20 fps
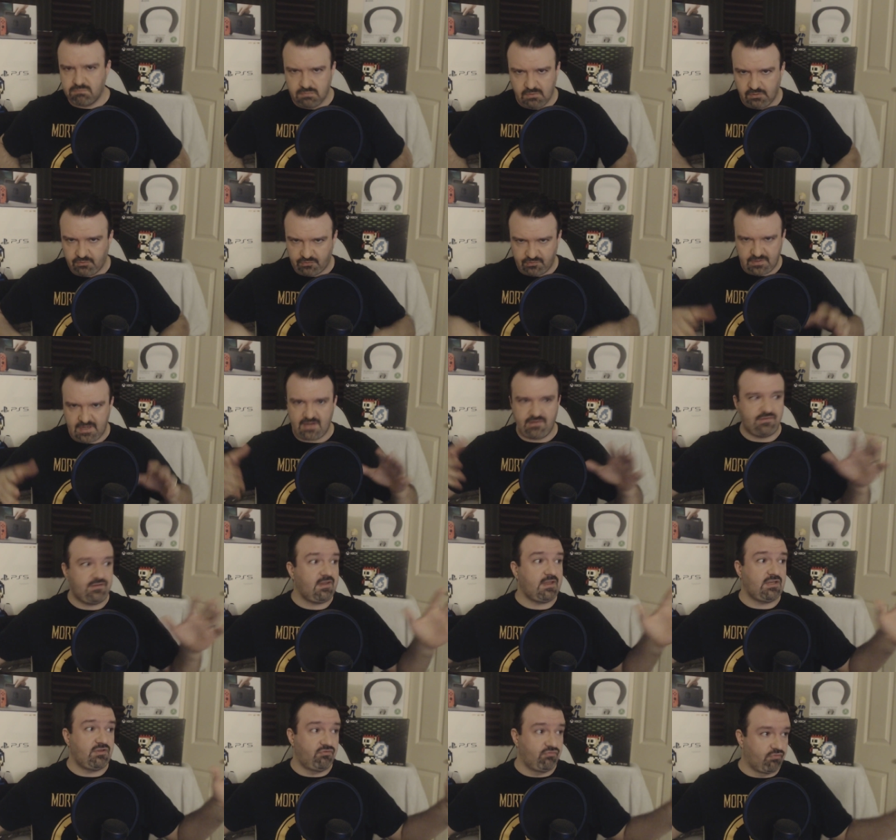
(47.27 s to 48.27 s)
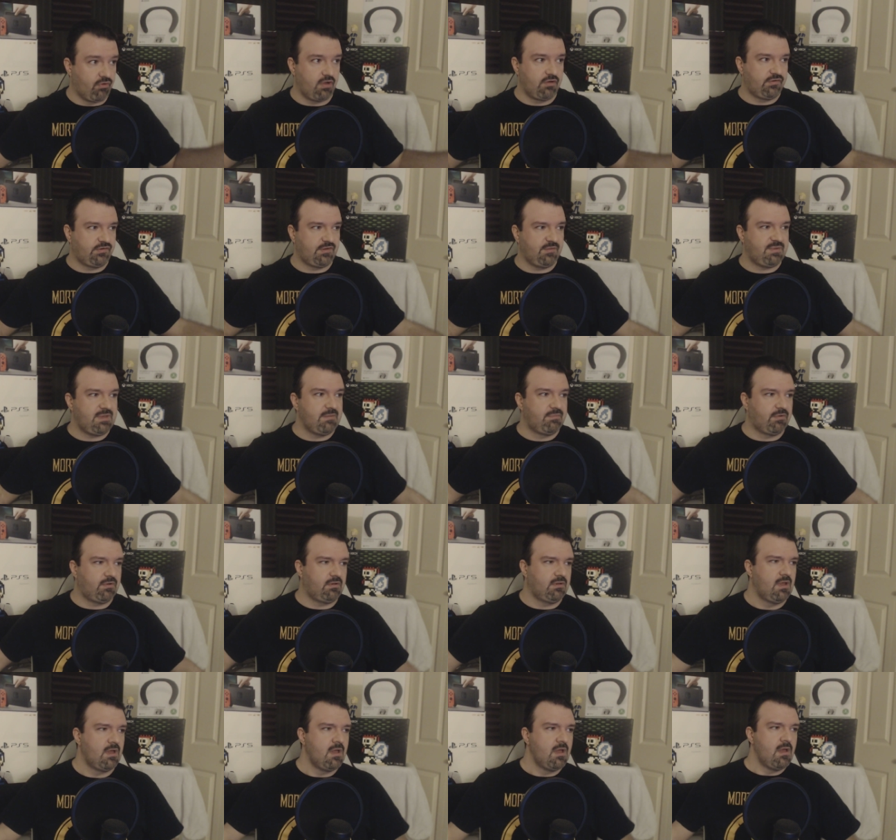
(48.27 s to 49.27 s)
little stands selling drugs to
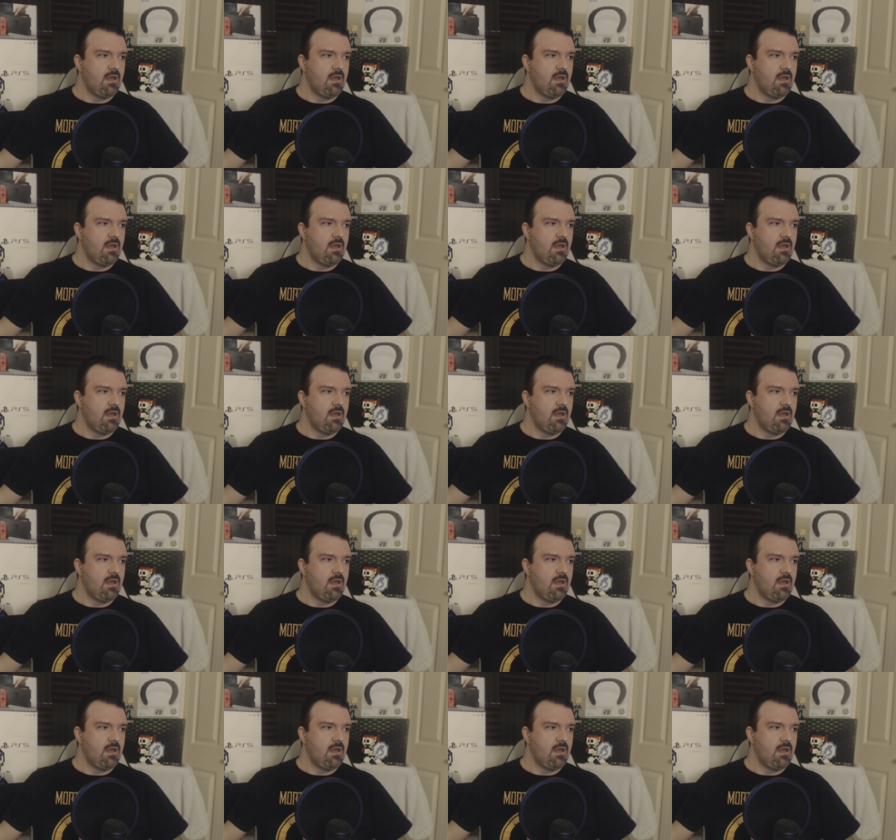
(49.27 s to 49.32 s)
people.